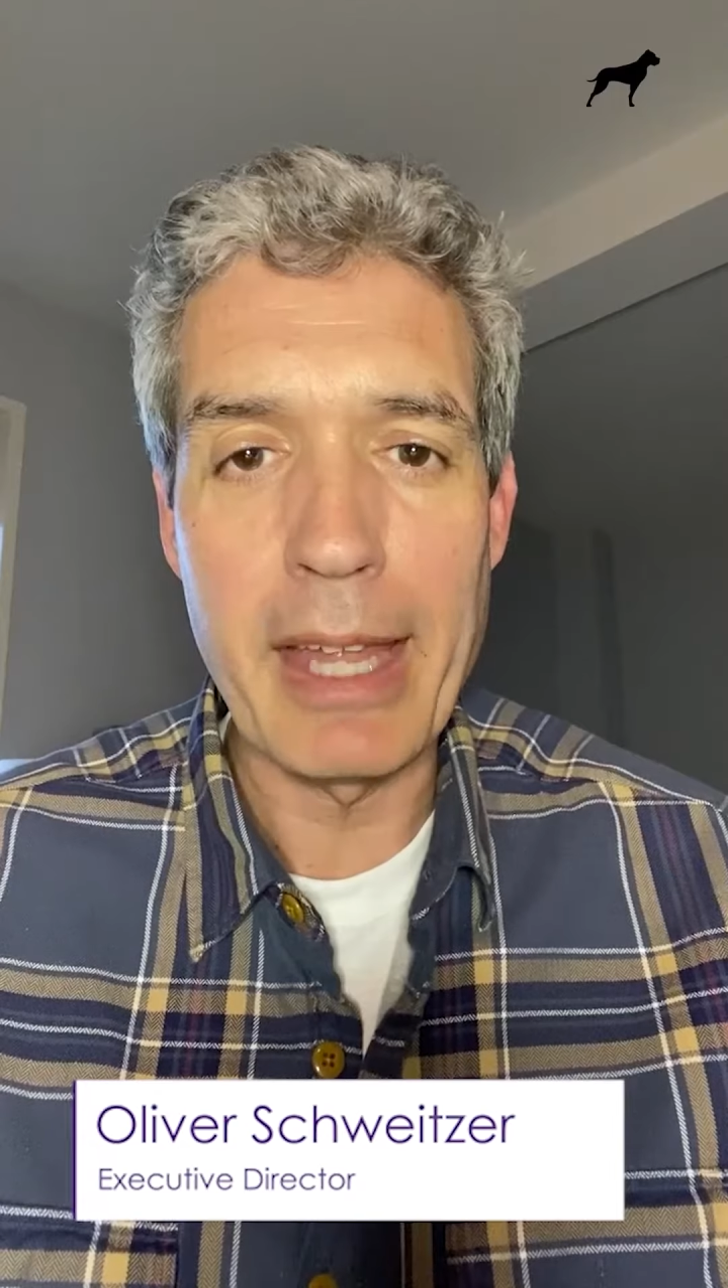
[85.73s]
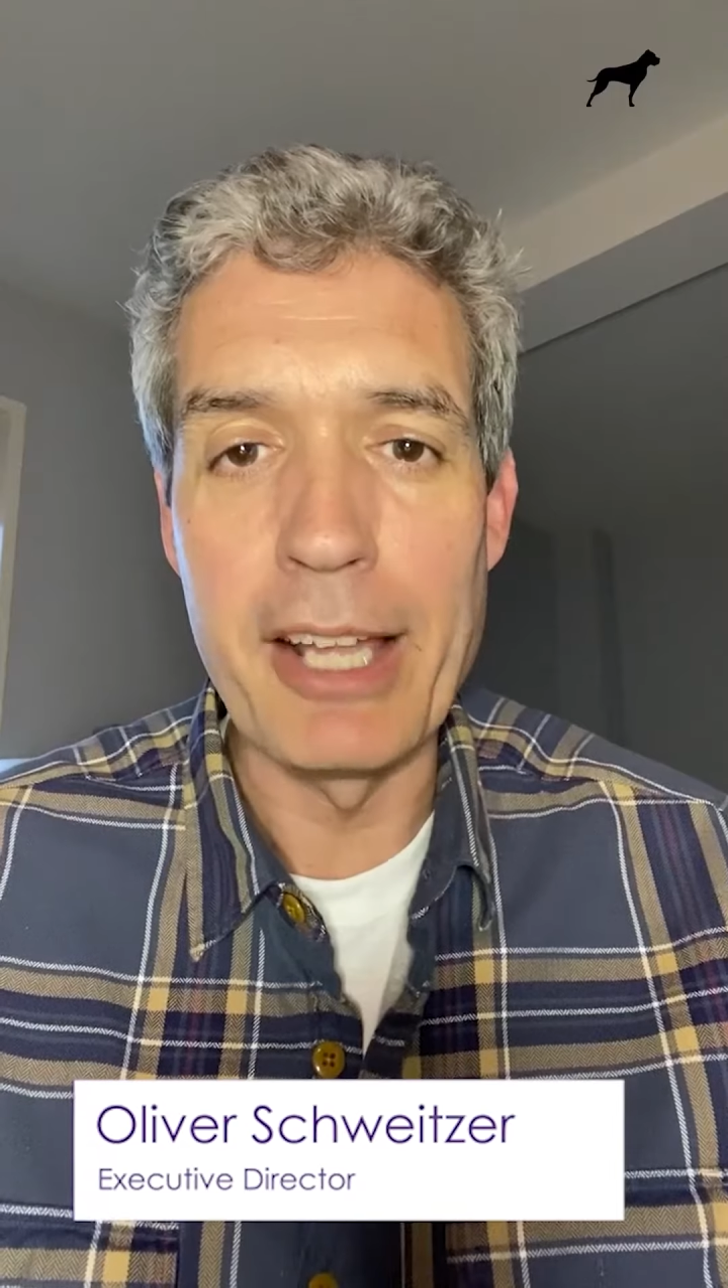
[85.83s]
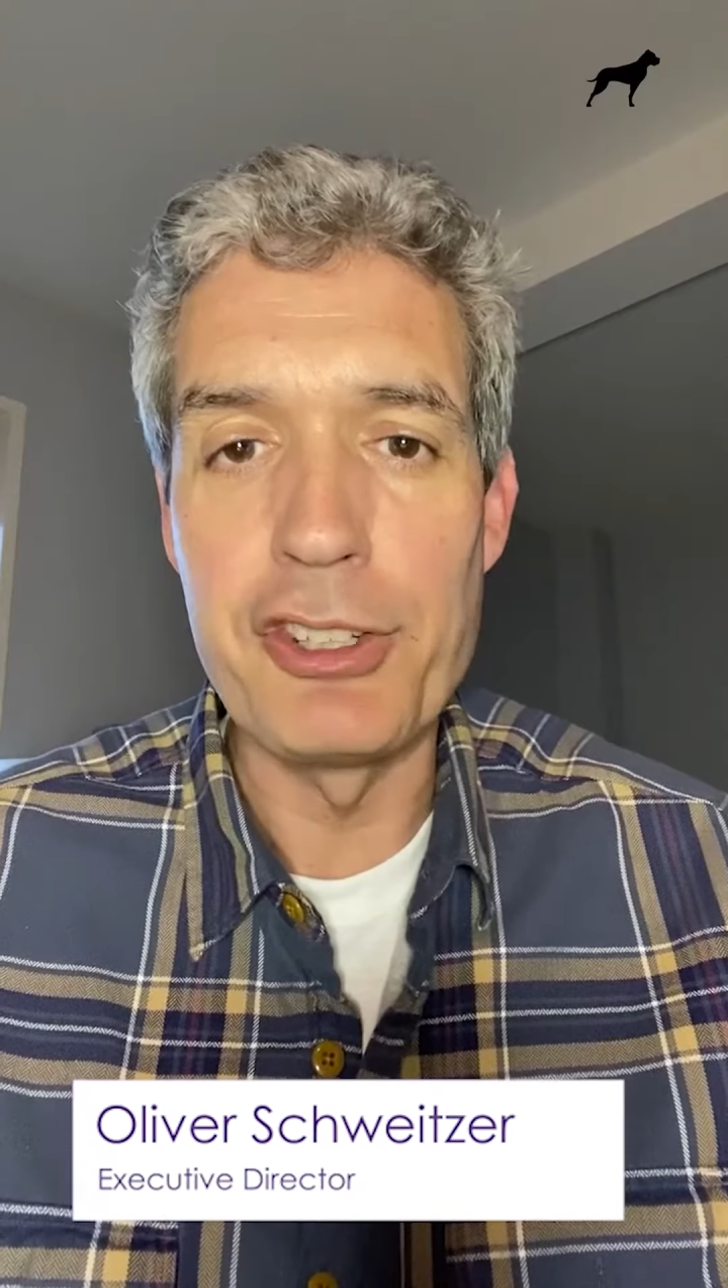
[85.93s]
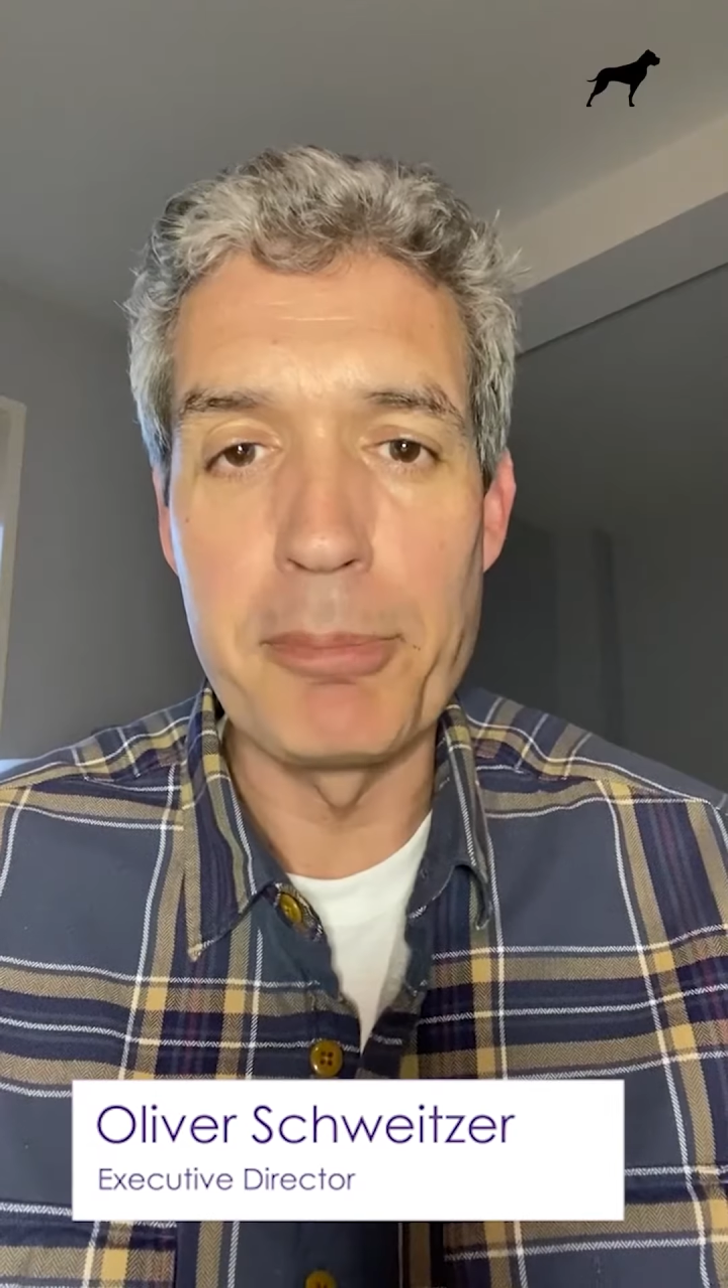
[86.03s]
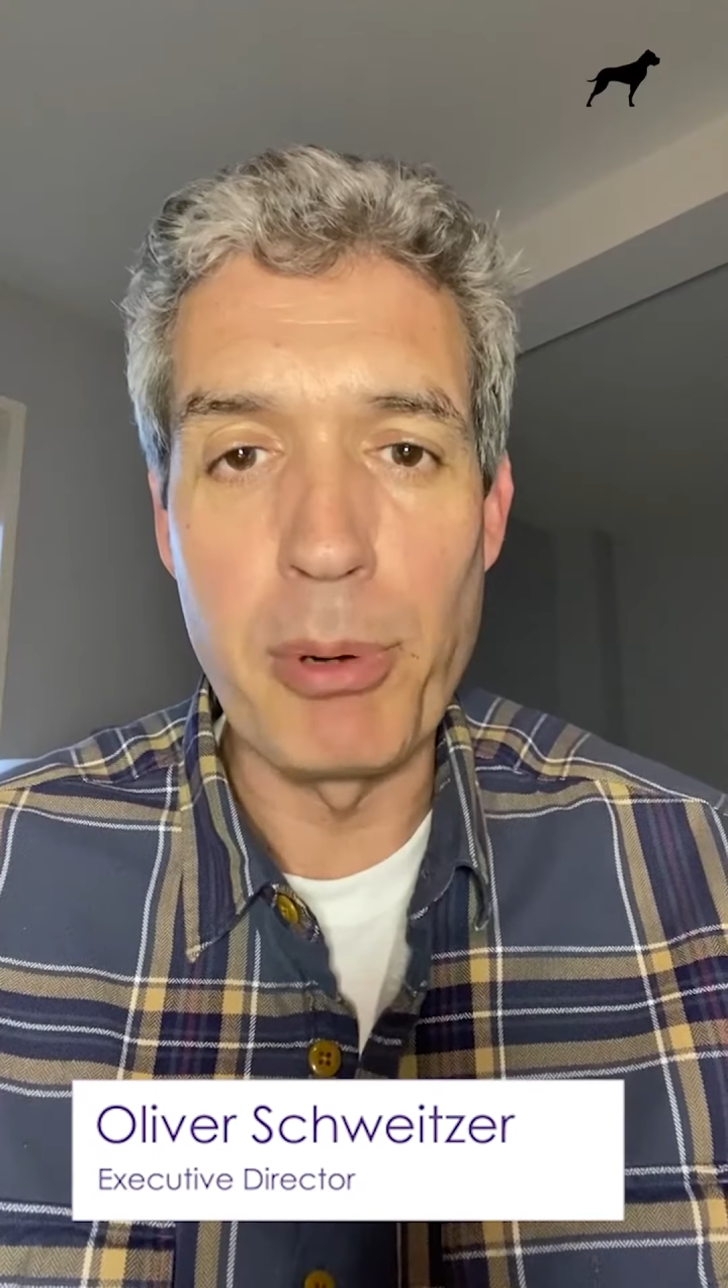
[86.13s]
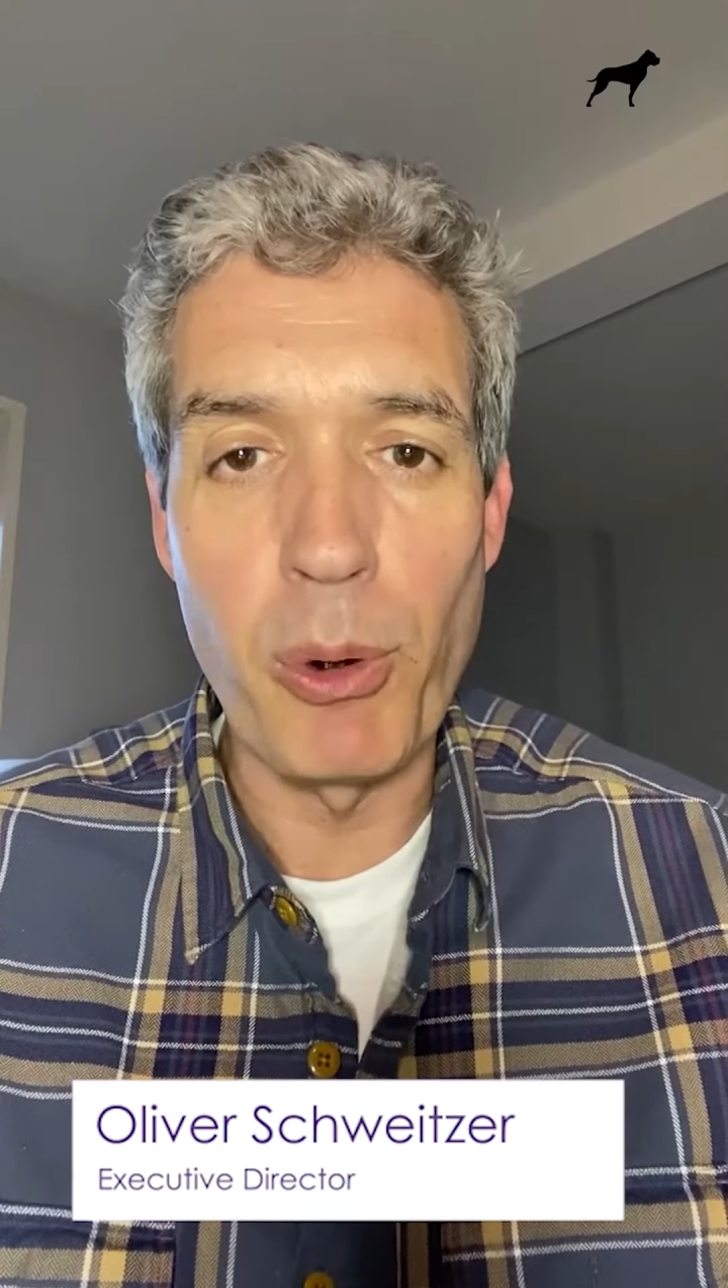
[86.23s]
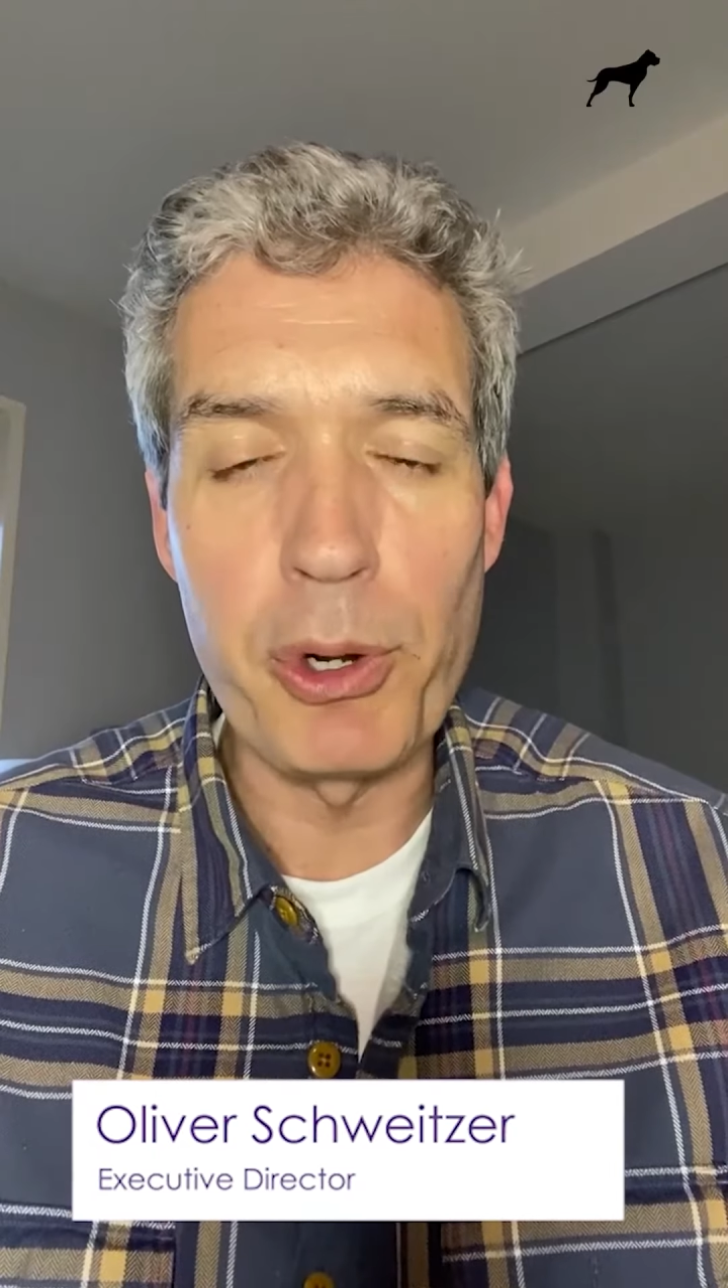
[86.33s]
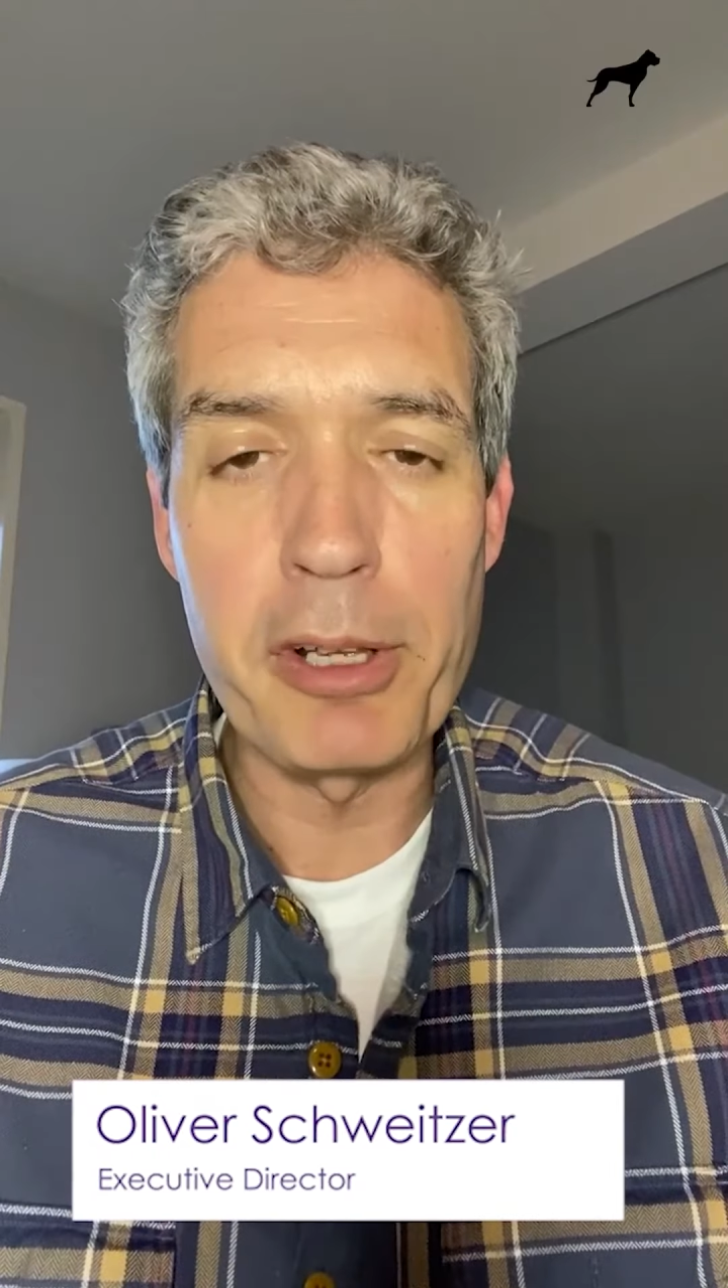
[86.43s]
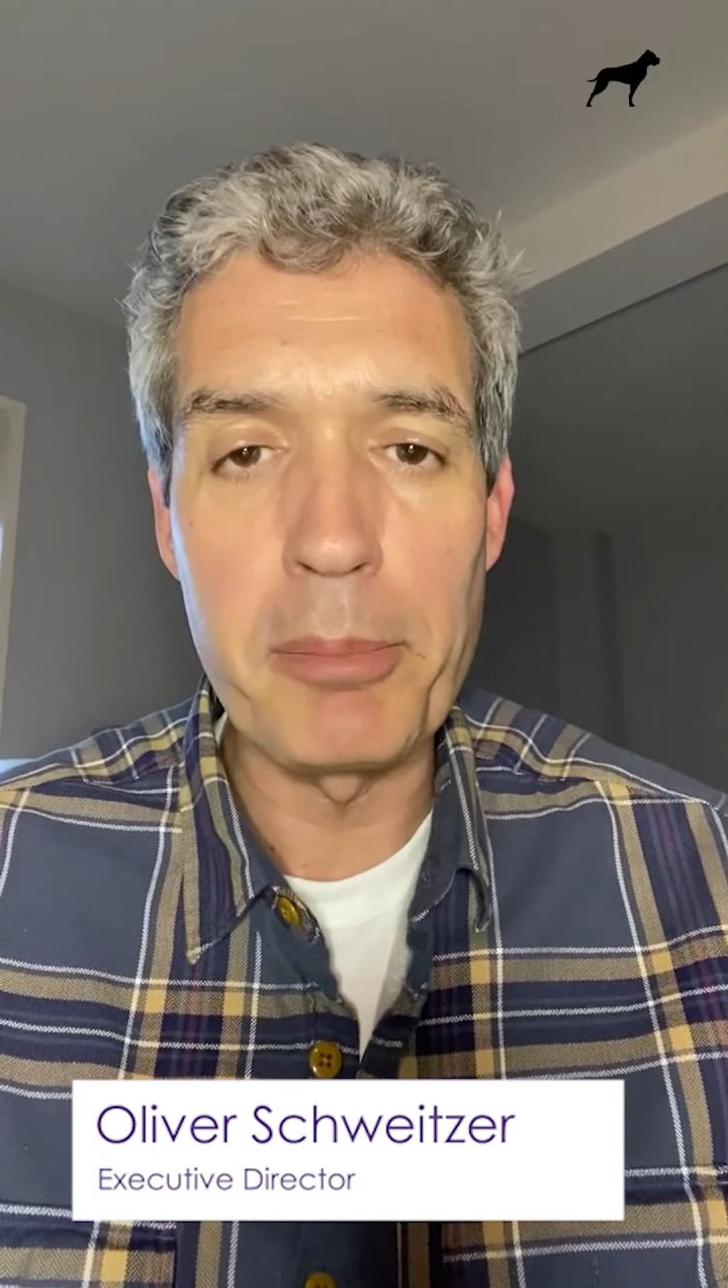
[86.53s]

and supporting